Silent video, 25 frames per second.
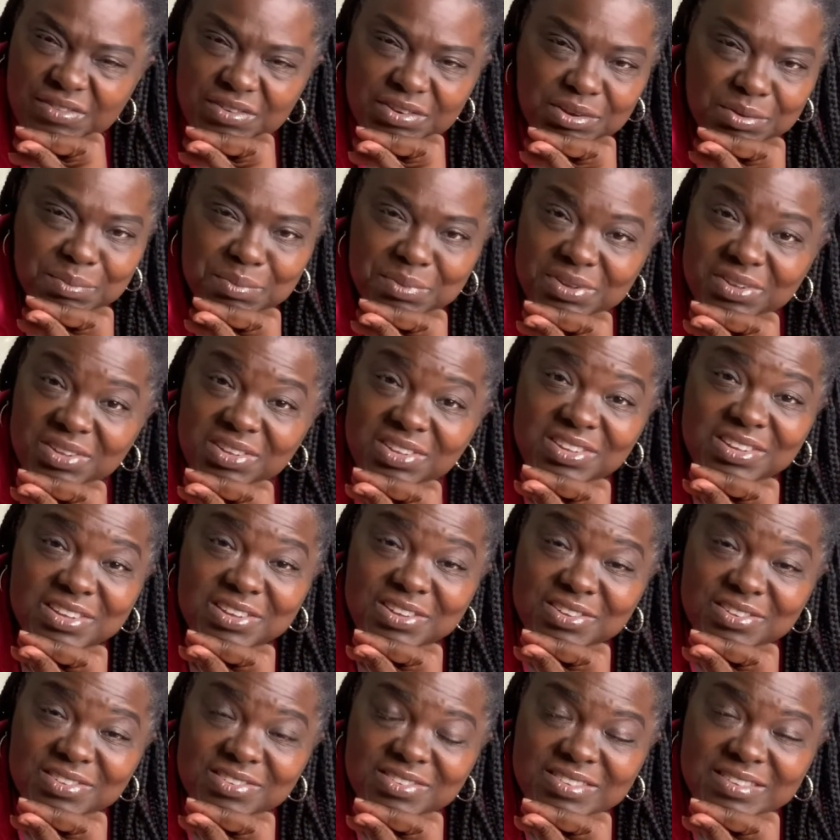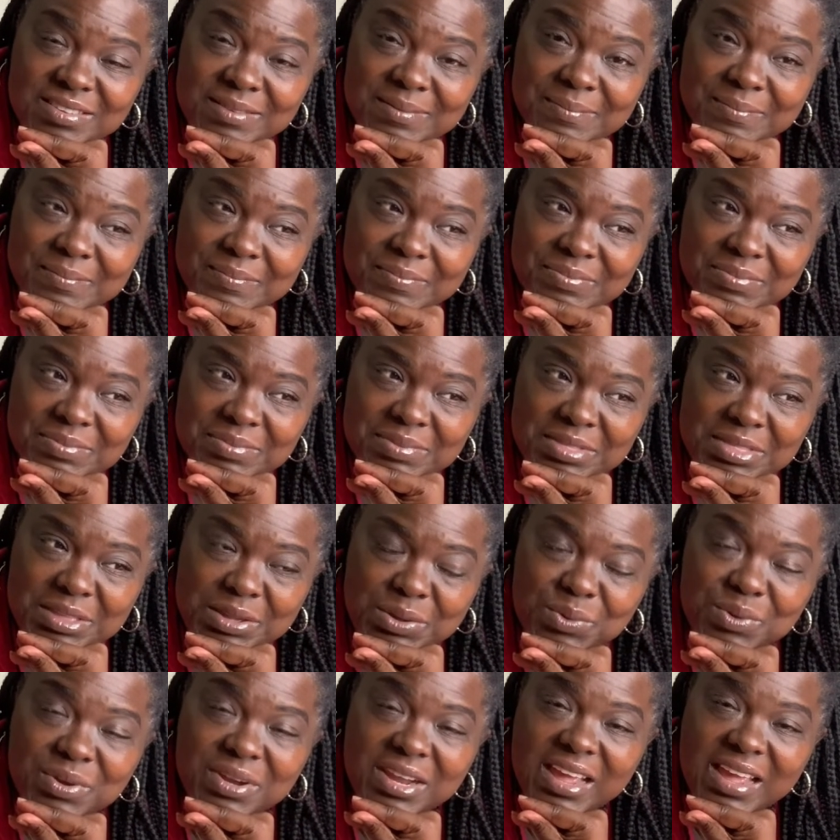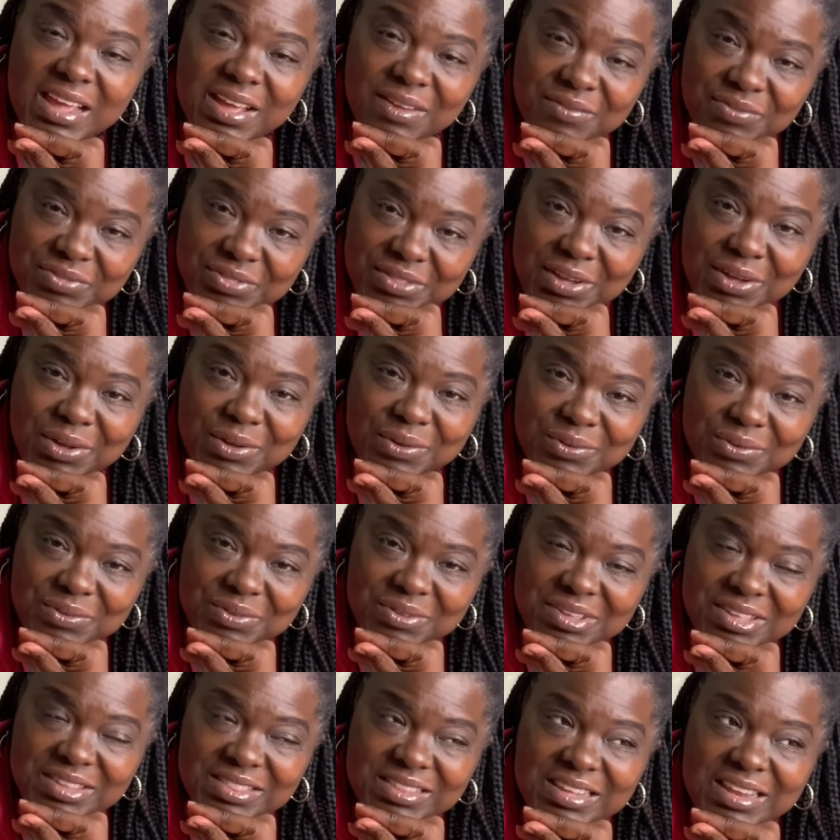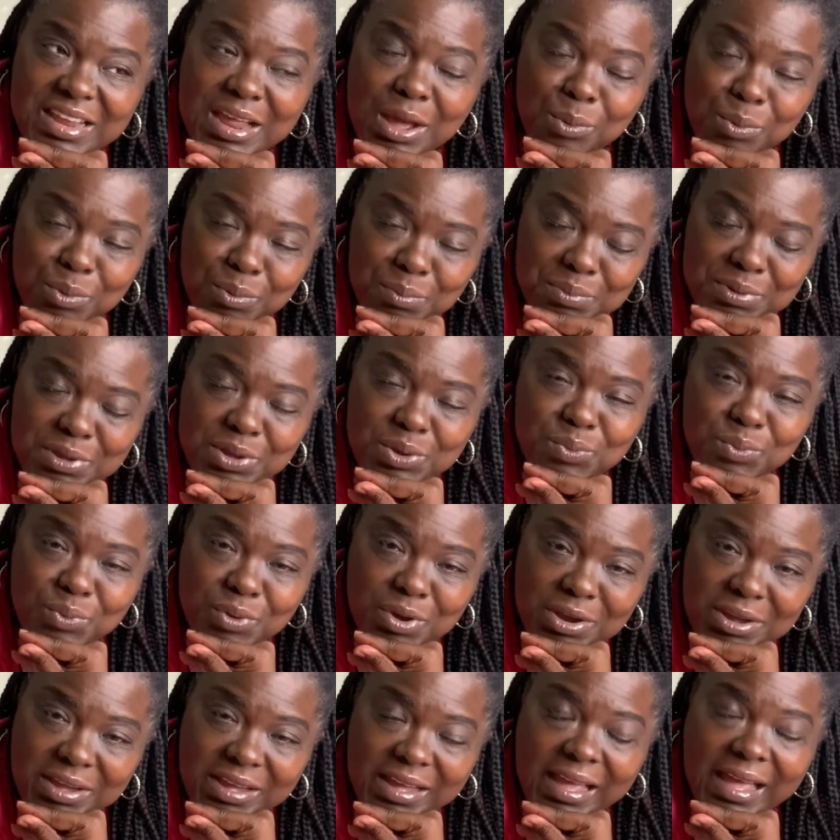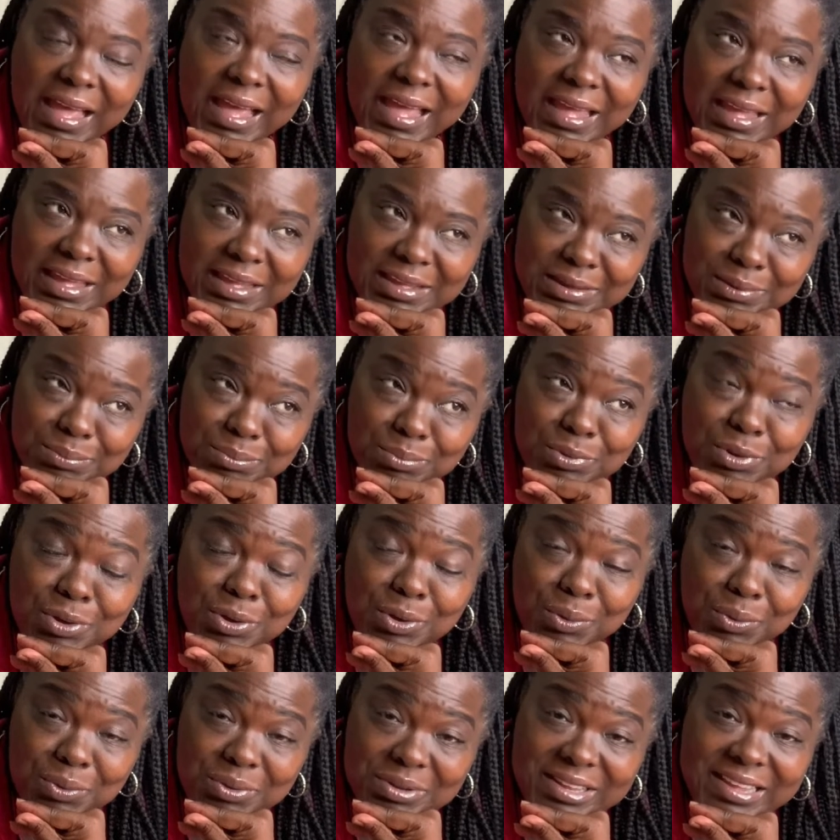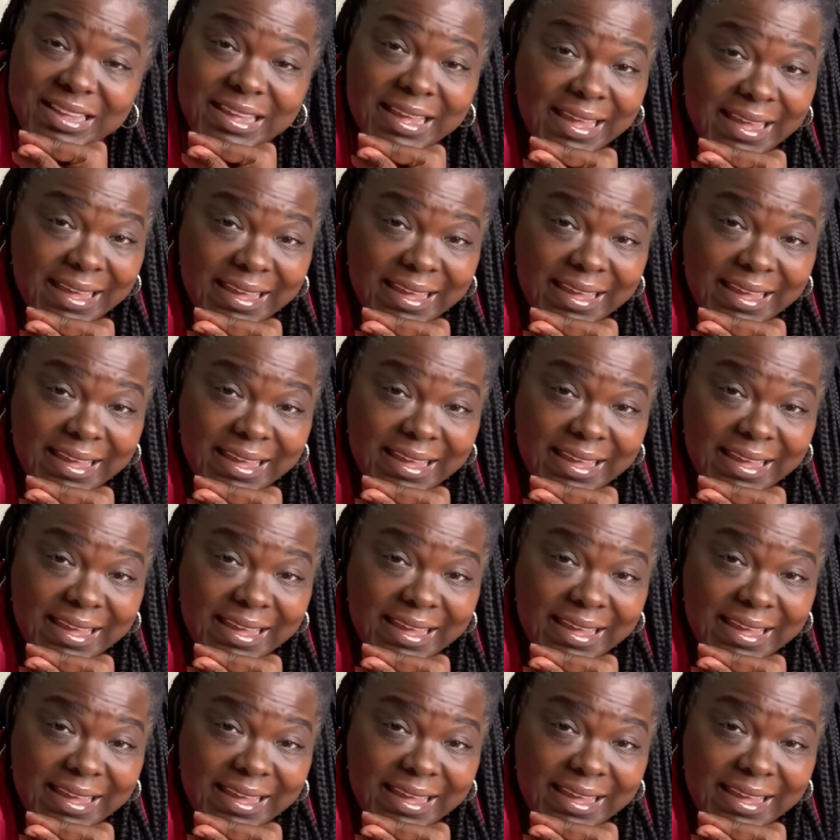in a million years would I have thought that I would be where I am currently